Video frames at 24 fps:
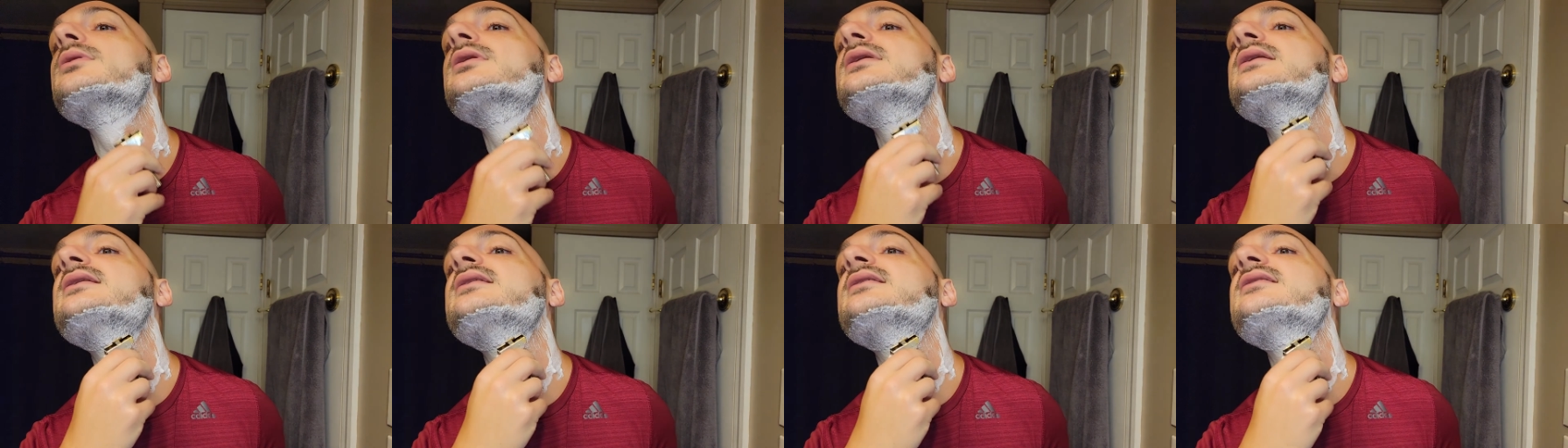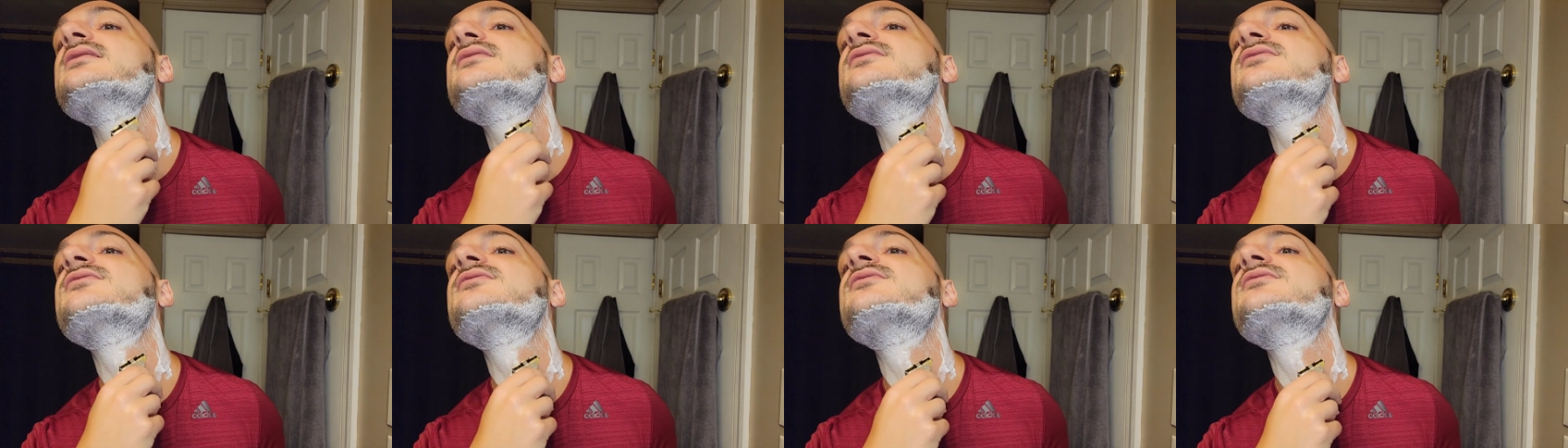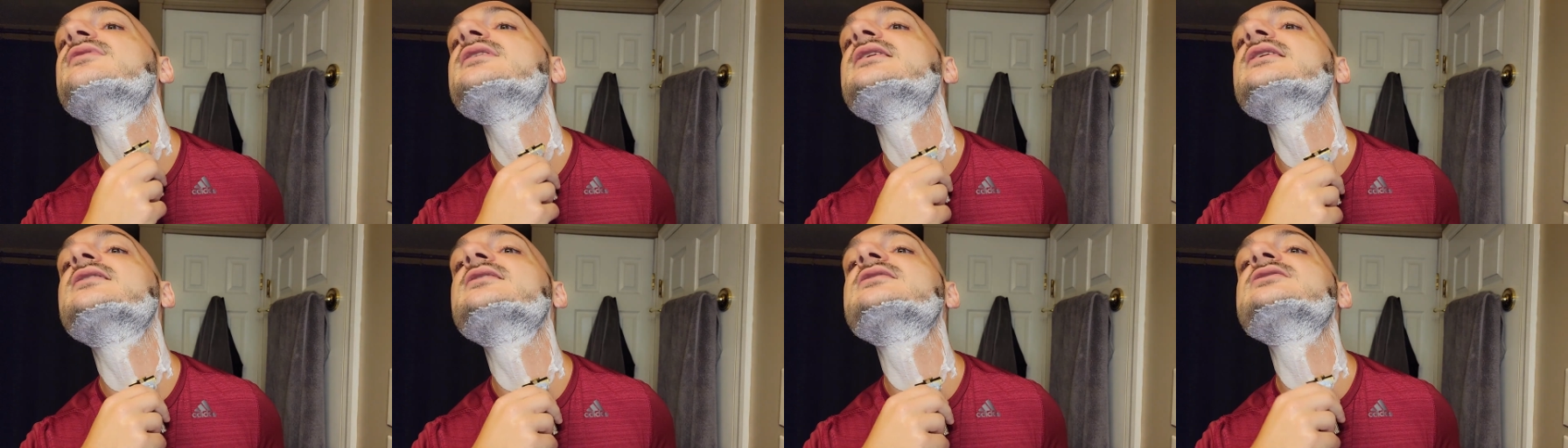But it is
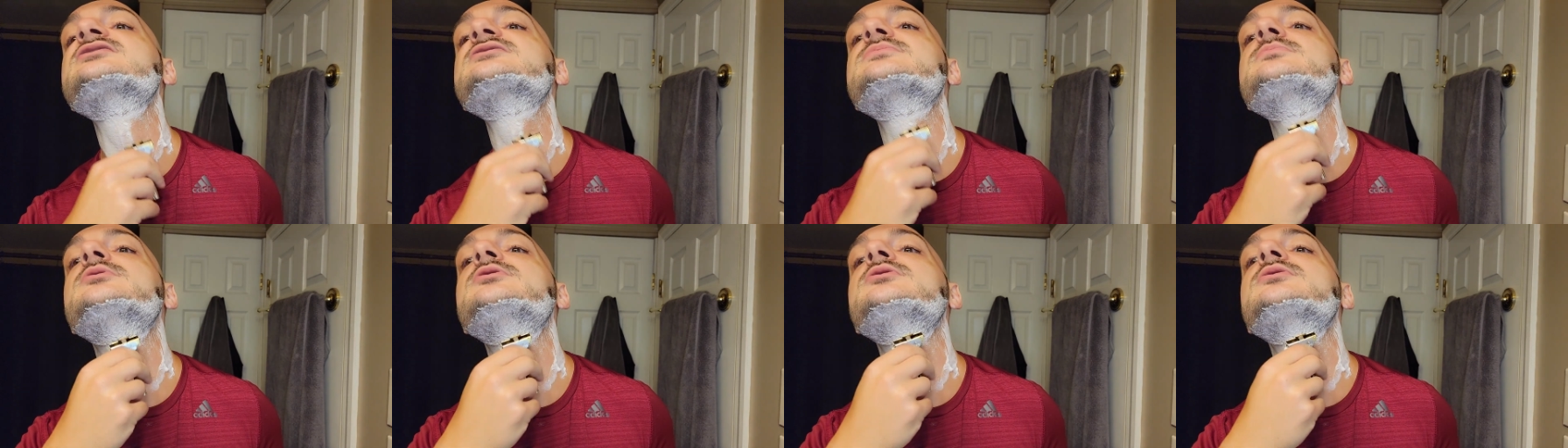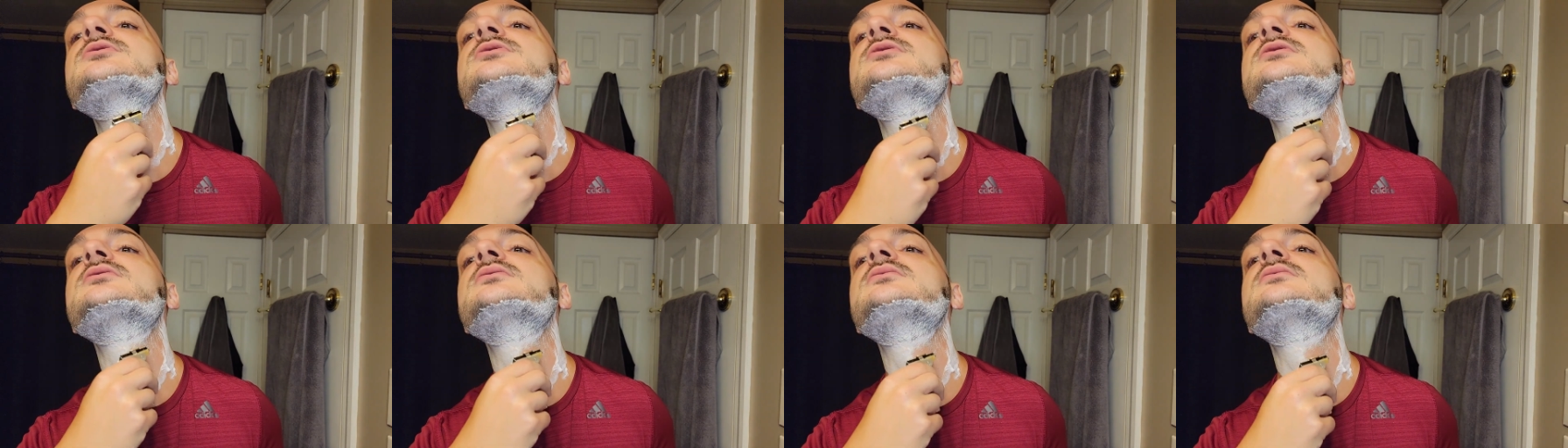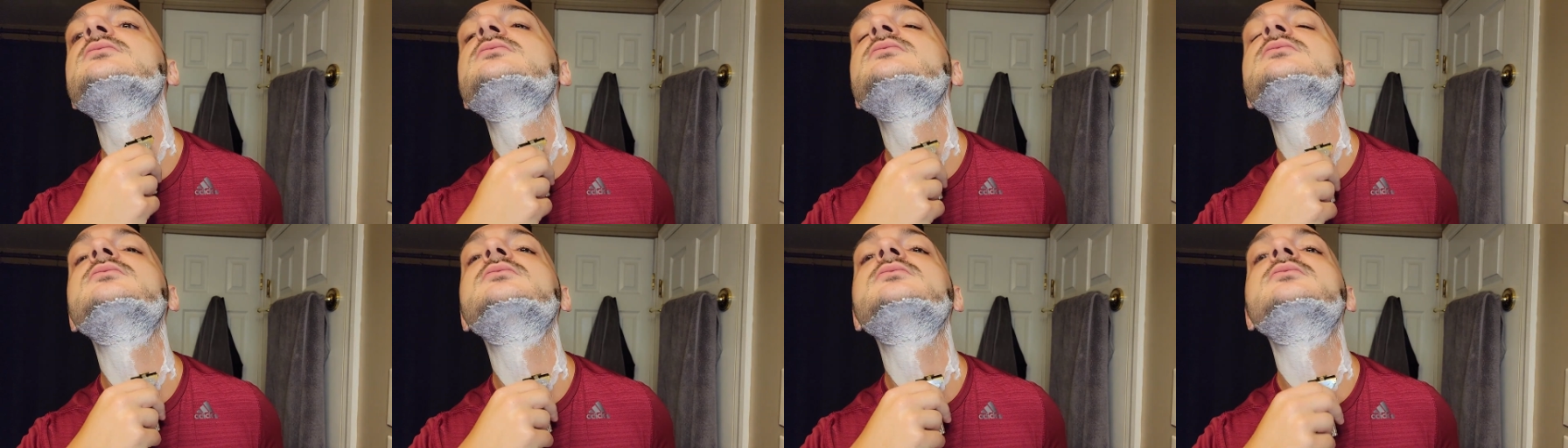very smooth.
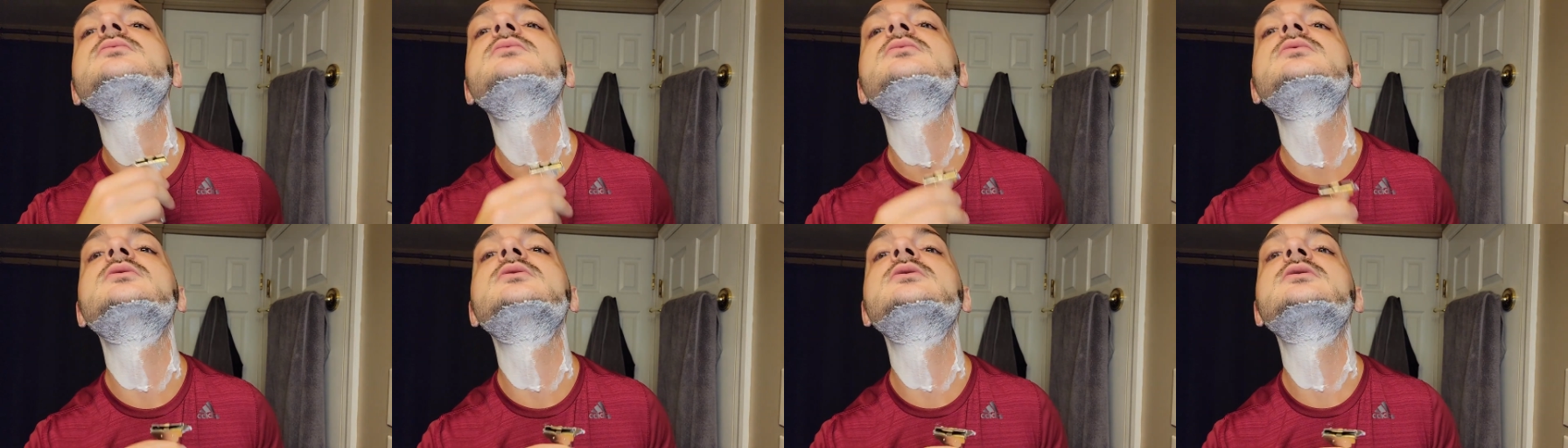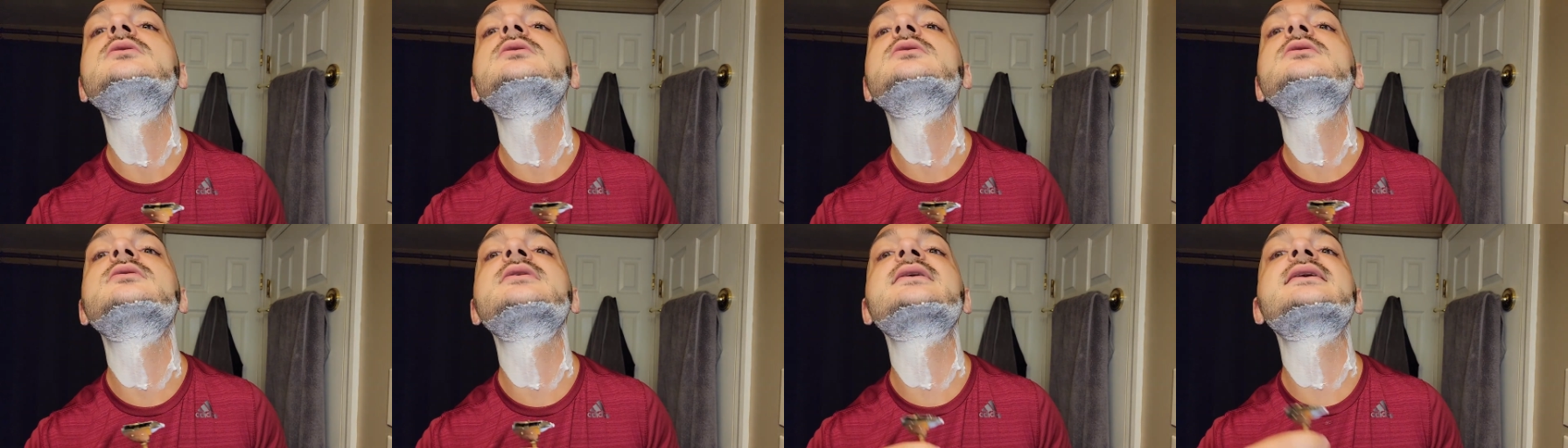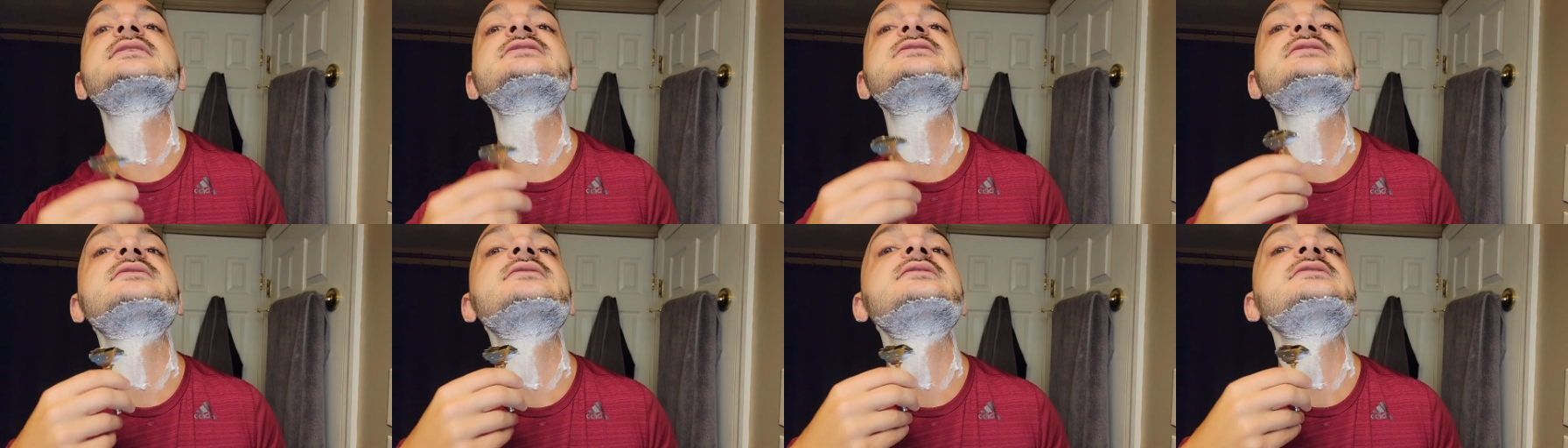Like I
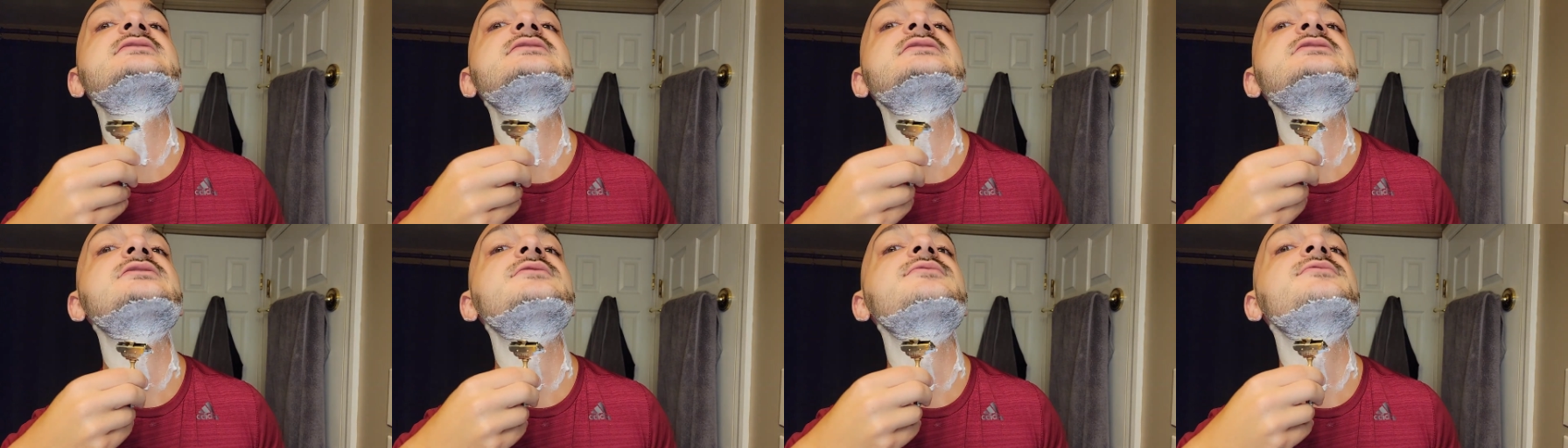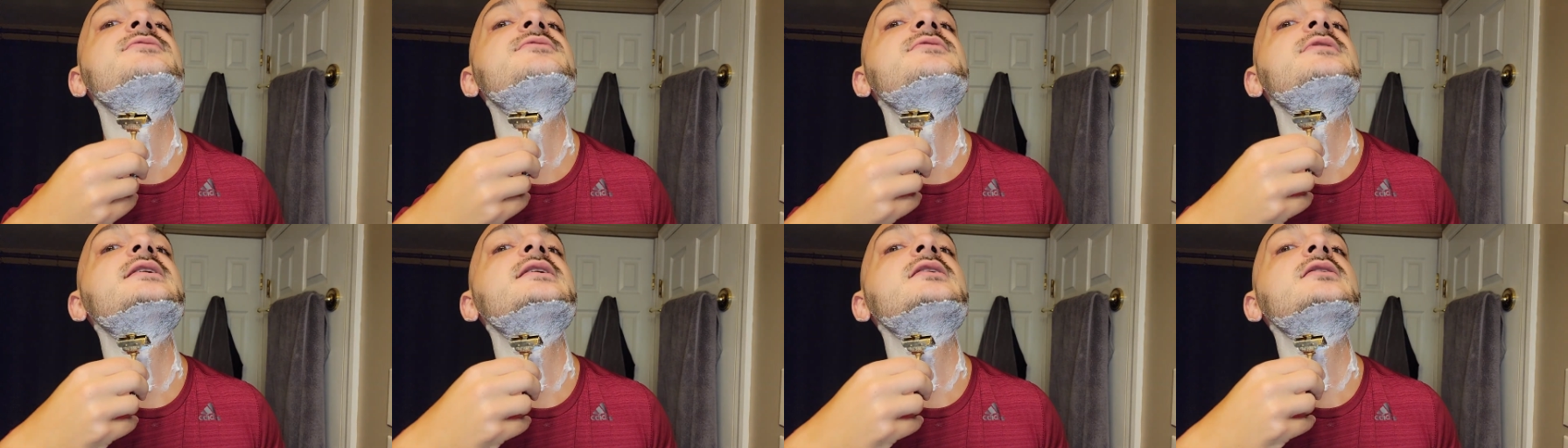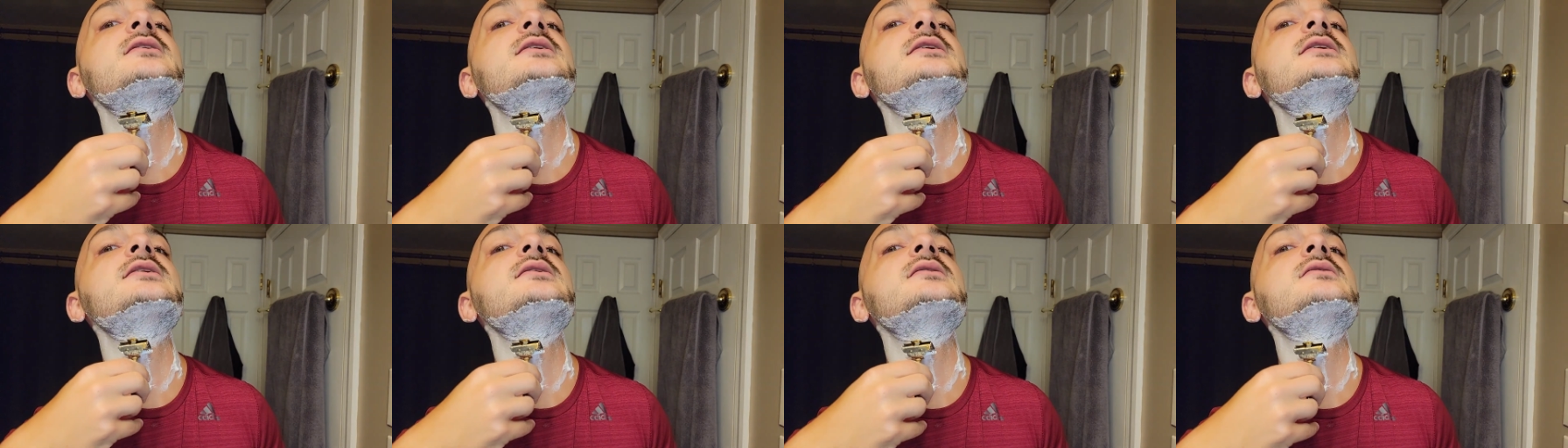said, this is a
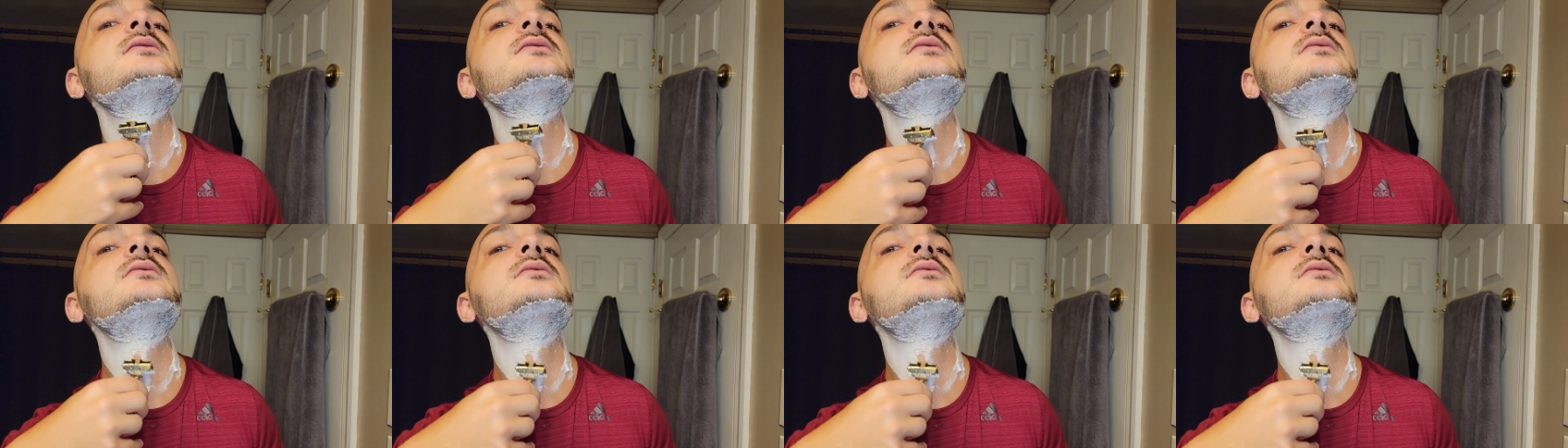very